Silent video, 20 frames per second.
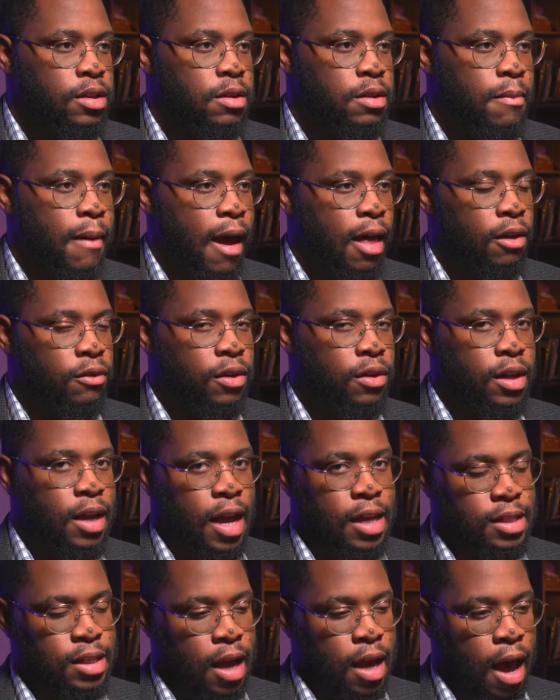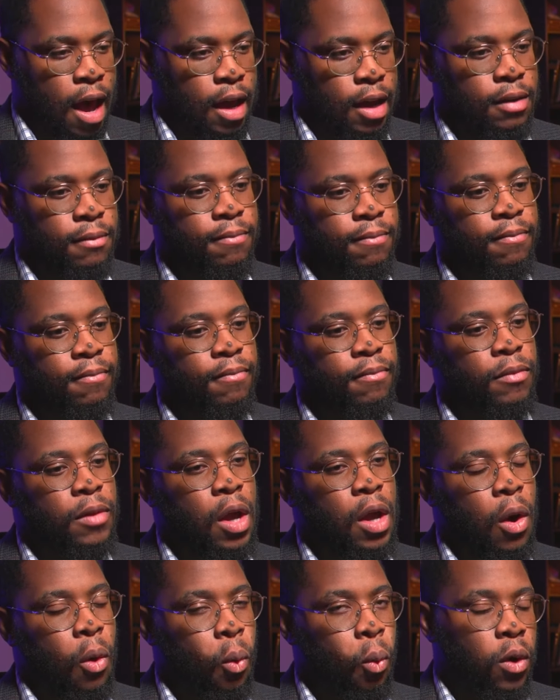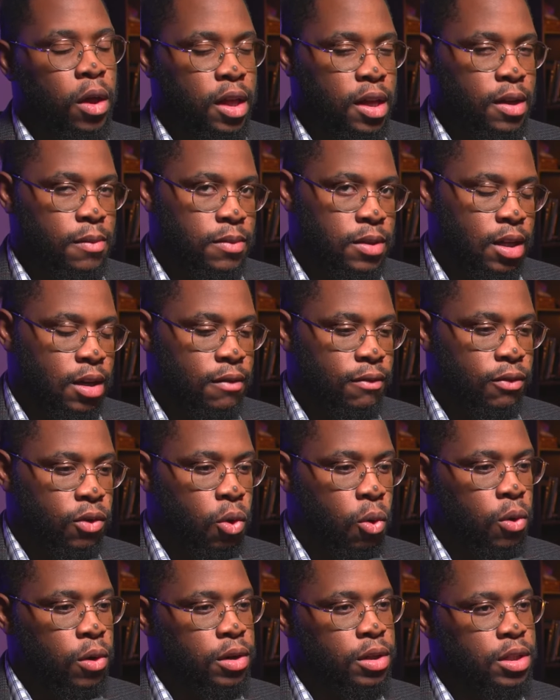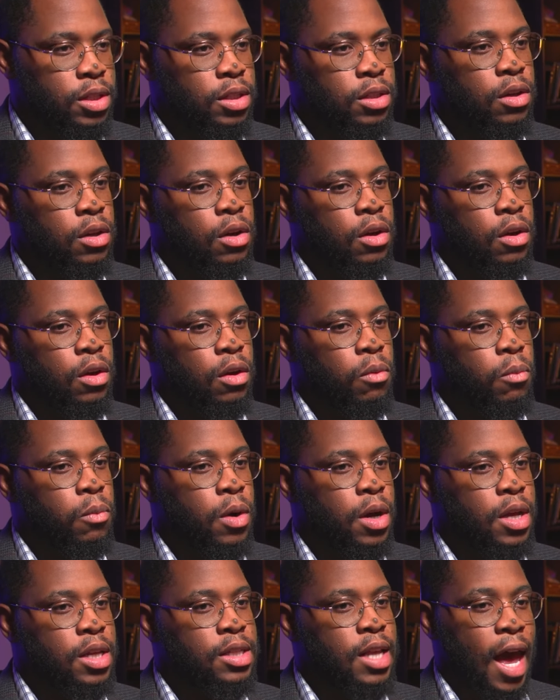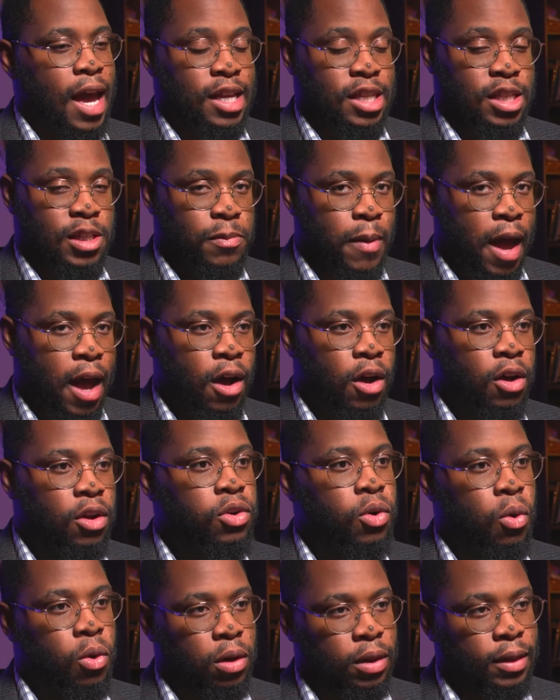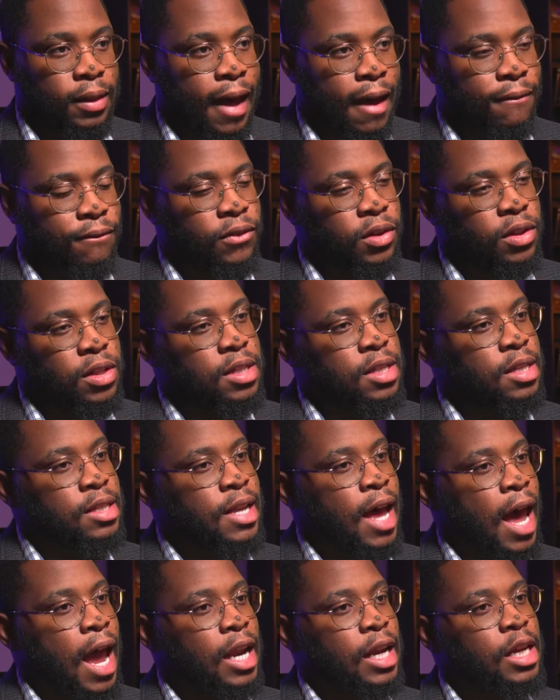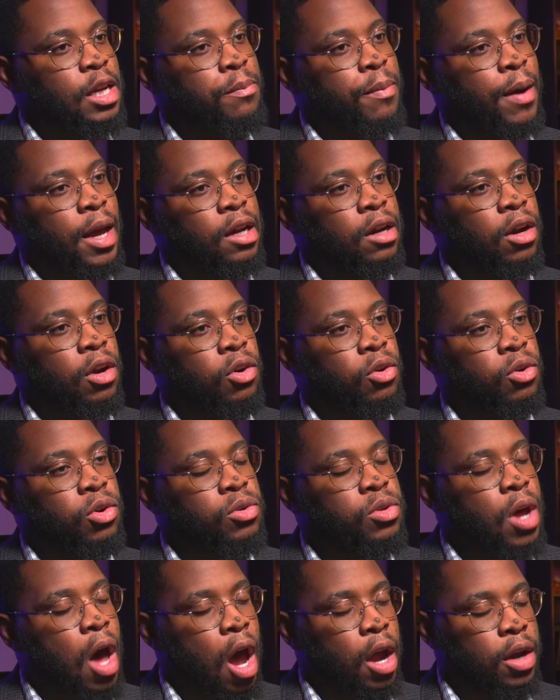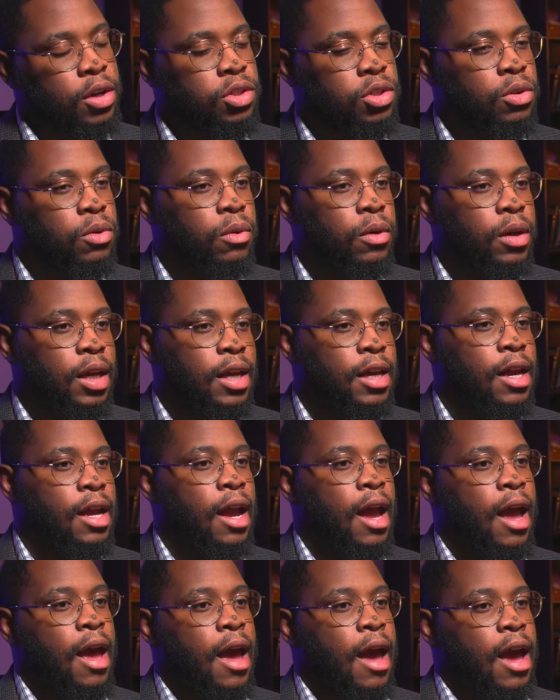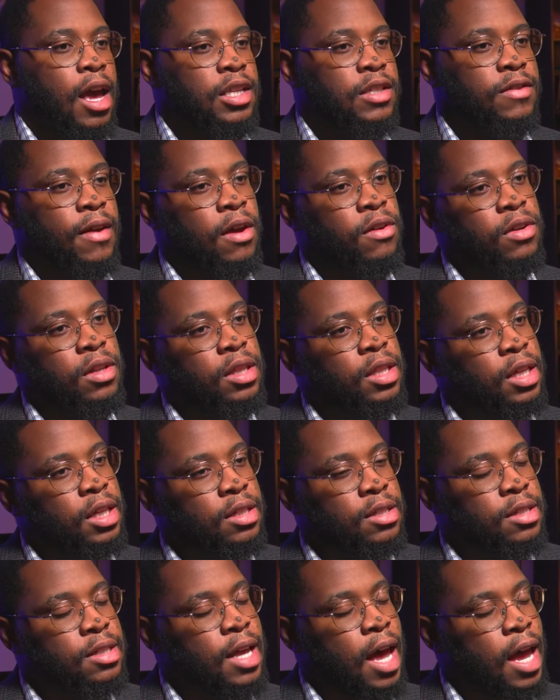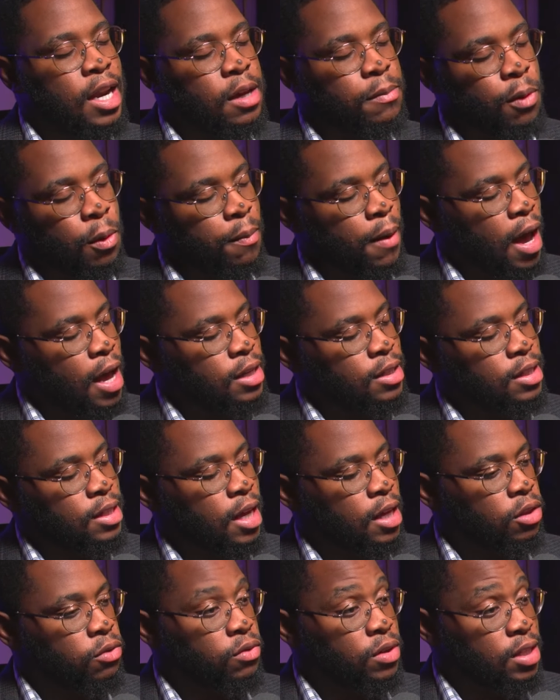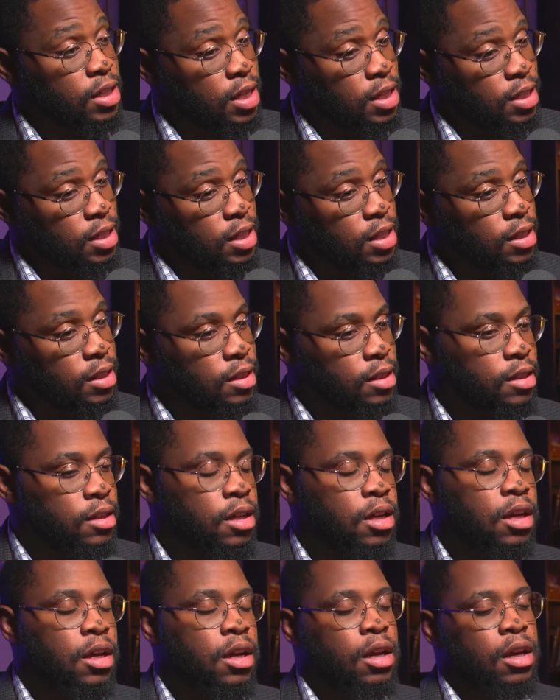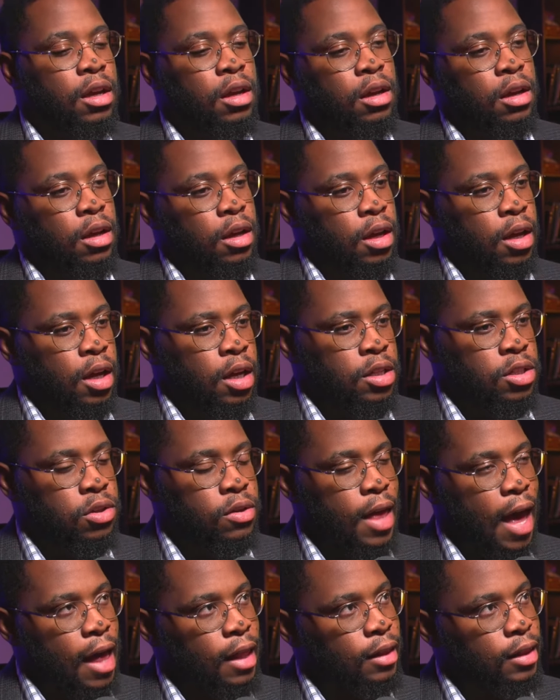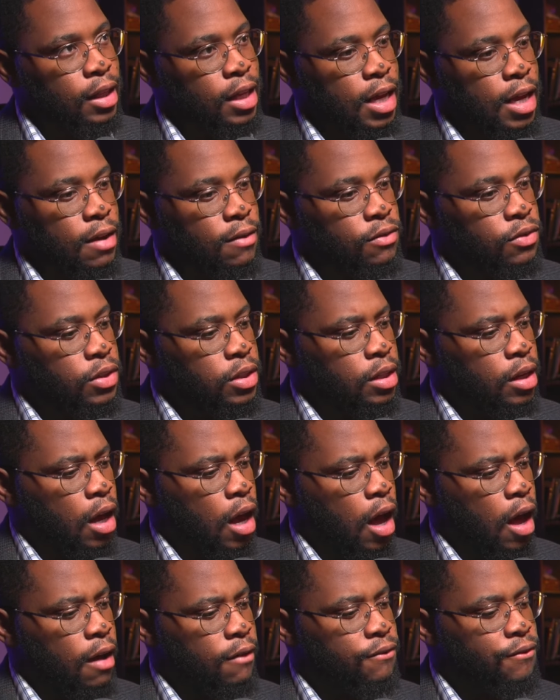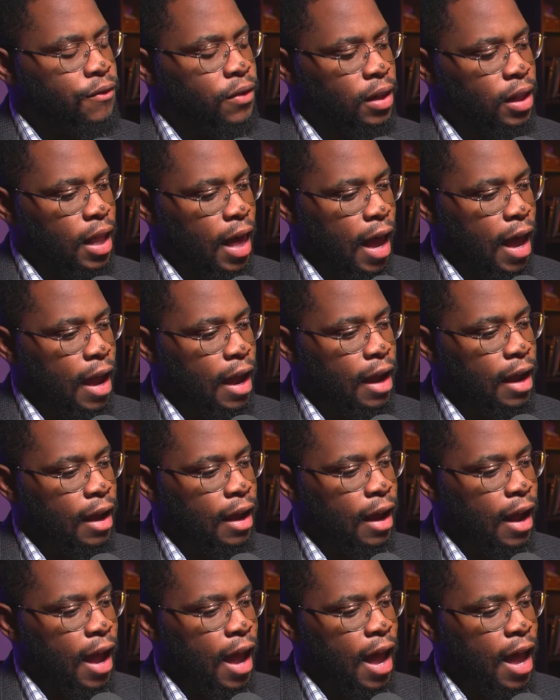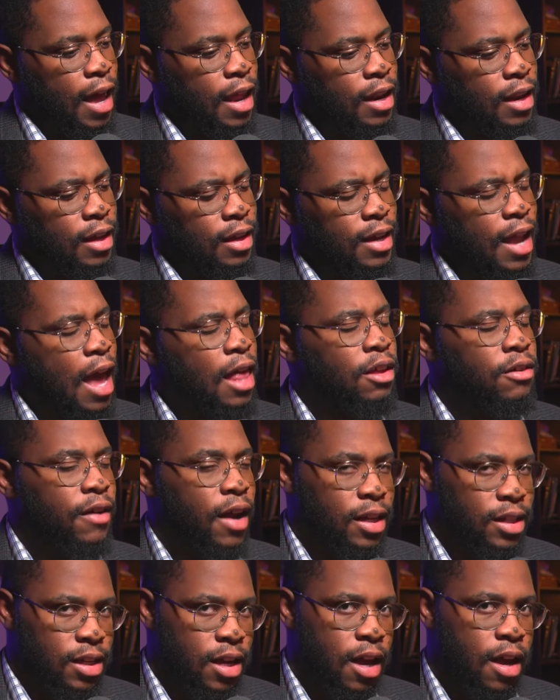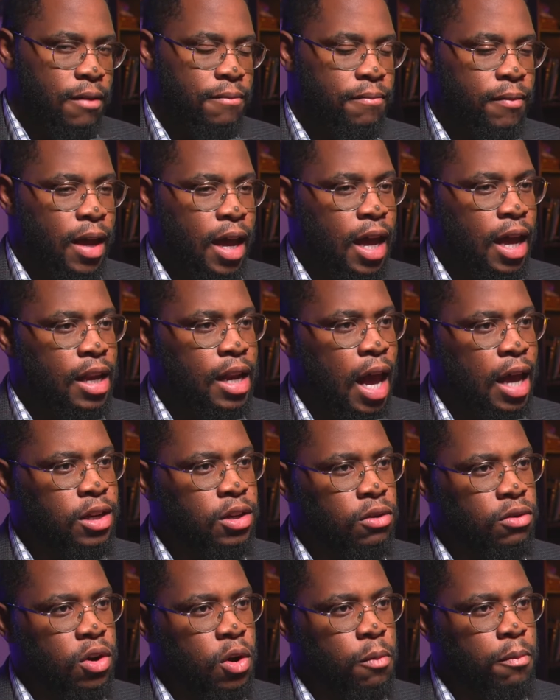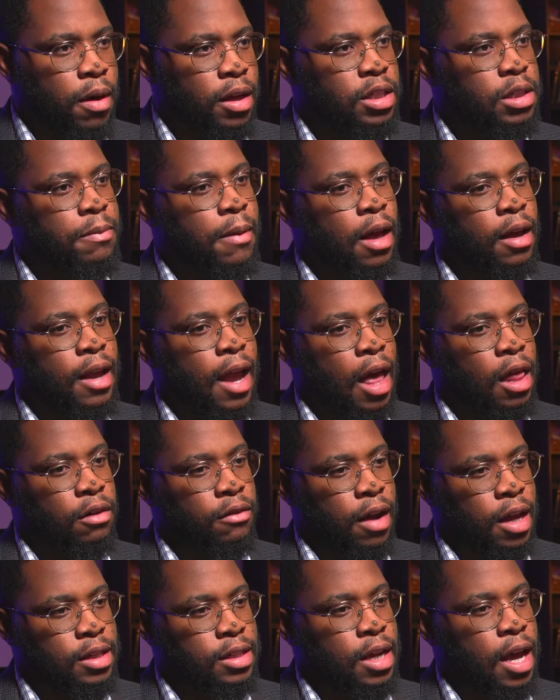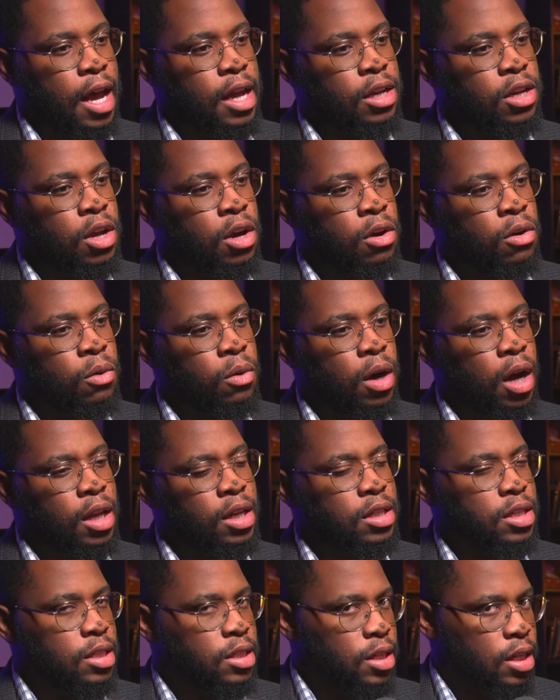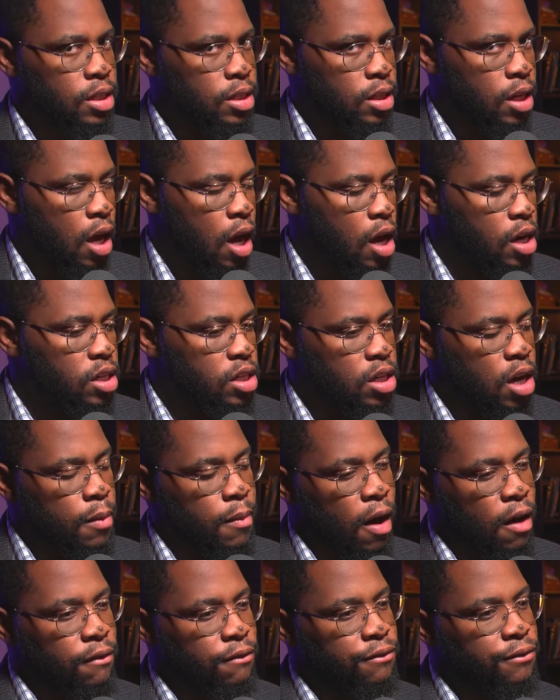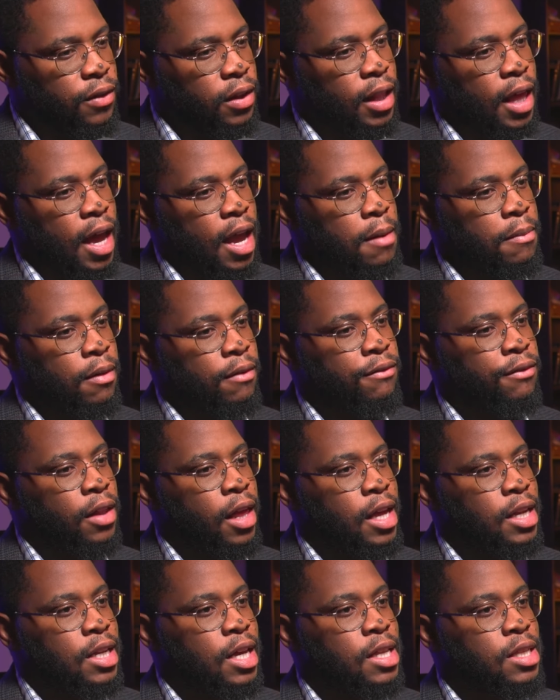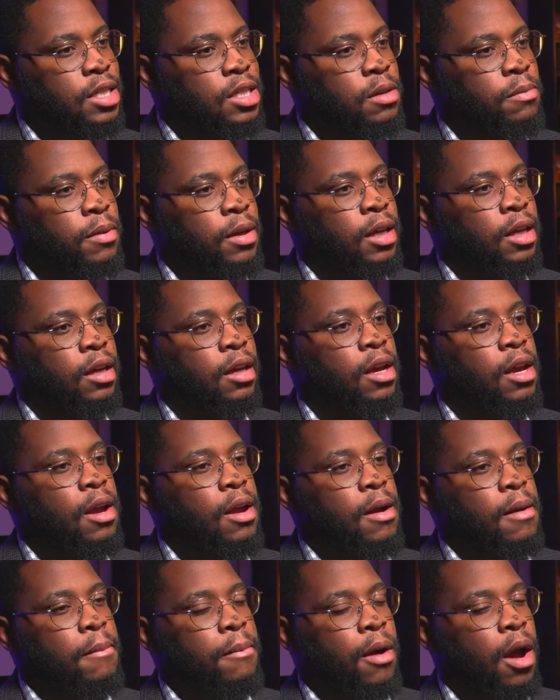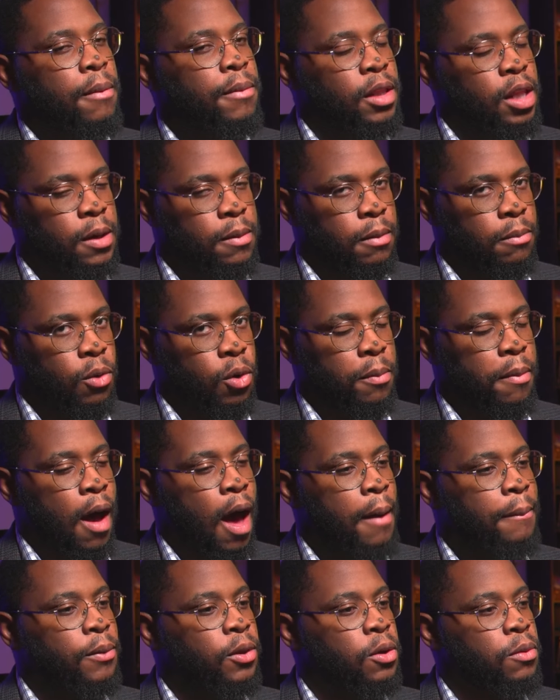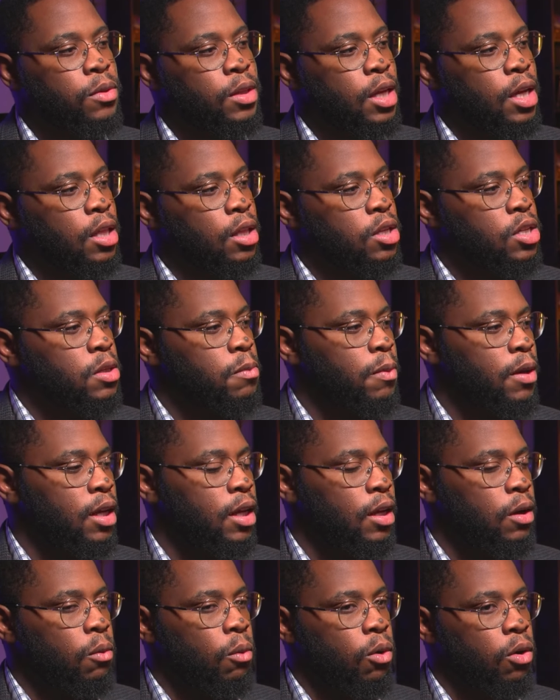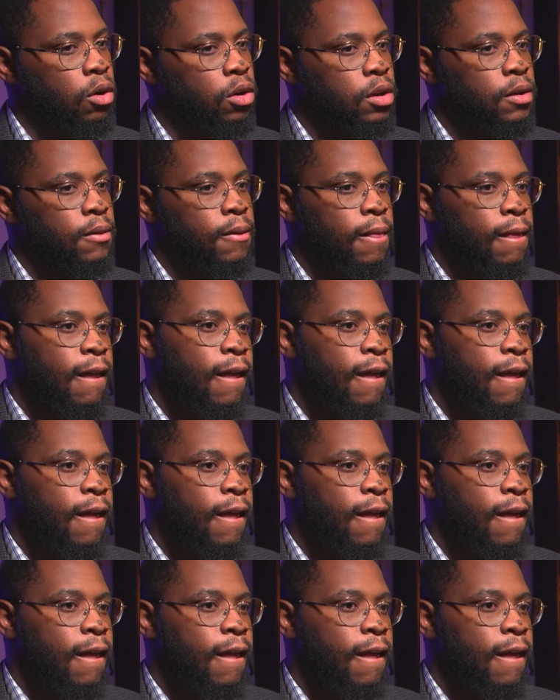De Mallerais has died. Williamson, of course, was expelled or left the society, depending on who you talk to. He has founded the Society of Pope Pius X Resistance. So that leaves Fillet and Galaretta. And I don't know much about Galaretta. I know just a touch about Fillet, but Fillet tends to be probably a little bit more popular with the English-speaking world.